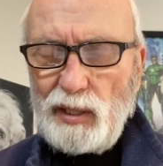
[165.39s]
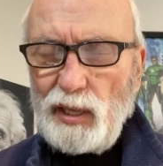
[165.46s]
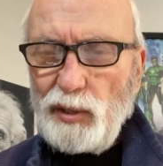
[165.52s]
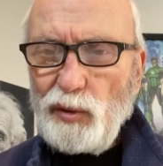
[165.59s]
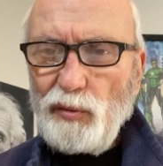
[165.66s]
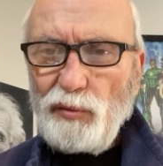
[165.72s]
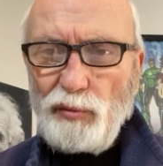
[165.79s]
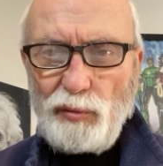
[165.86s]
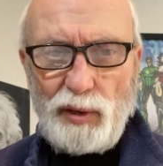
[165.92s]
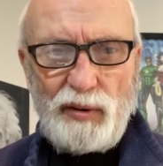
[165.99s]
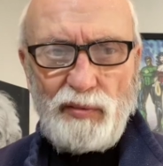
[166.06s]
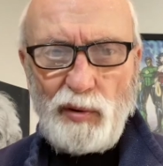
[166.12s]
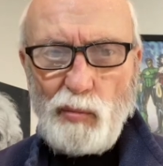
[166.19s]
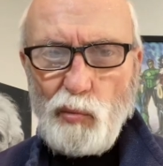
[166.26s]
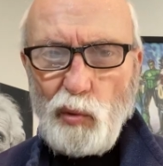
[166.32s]
Are you free
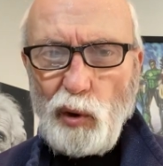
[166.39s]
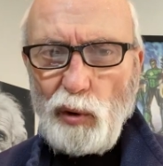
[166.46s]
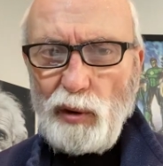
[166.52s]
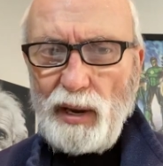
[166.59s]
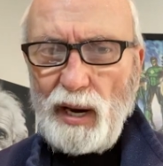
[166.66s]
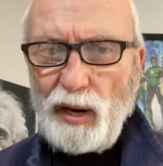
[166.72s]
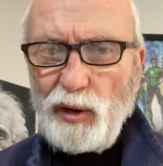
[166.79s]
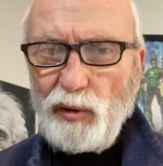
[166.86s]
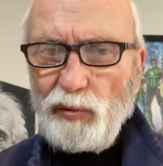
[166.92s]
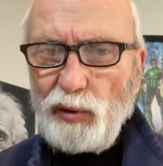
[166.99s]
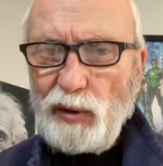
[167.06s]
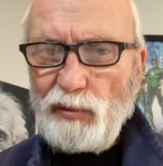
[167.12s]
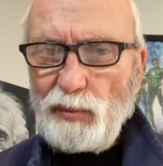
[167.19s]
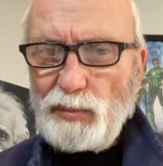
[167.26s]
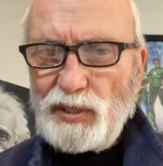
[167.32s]
from worry? Are you
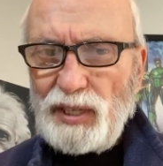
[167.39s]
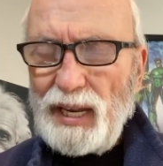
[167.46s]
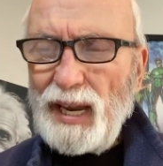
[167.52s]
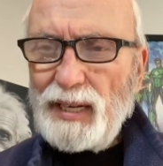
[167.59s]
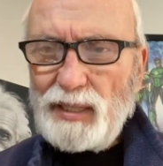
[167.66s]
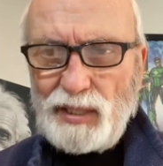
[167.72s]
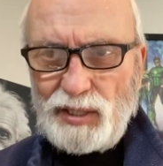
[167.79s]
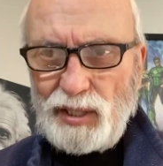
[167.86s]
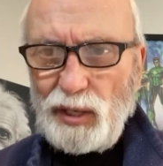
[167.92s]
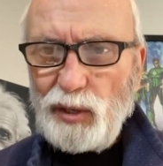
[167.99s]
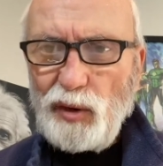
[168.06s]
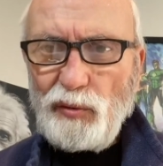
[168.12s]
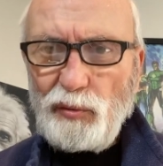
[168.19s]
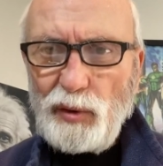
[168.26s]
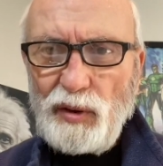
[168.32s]
free from sadness? Are
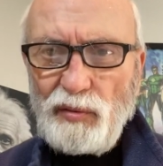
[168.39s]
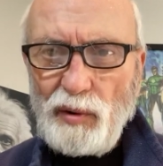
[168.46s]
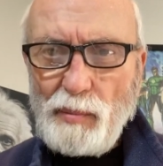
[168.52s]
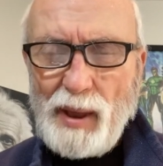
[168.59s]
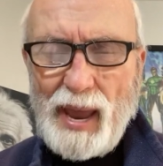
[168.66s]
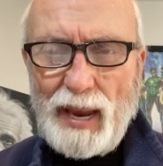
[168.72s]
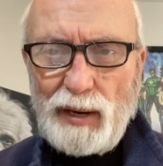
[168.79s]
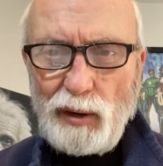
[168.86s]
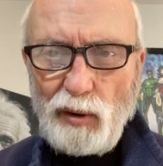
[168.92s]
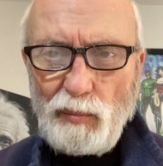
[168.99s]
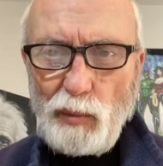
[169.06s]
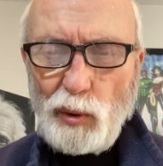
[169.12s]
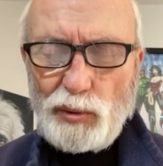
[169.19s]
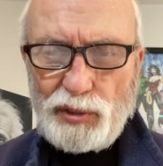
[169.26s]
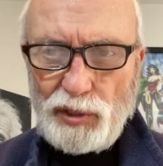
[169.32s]
you free from anger
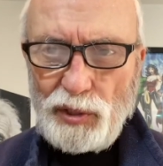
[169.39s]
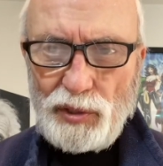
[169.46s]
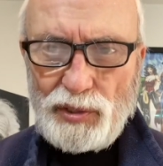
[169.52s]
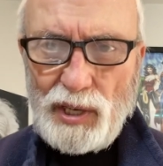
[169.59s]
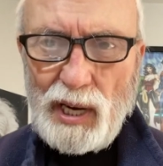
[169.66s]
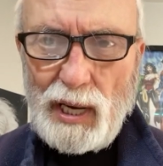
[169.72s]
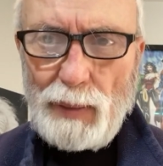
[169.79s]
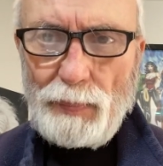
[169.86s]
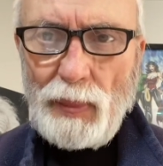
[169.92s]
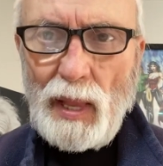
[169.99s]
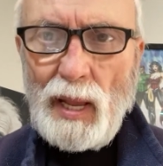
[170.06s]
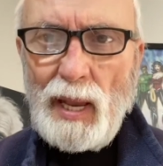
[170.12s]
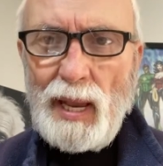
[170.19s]
most of the time?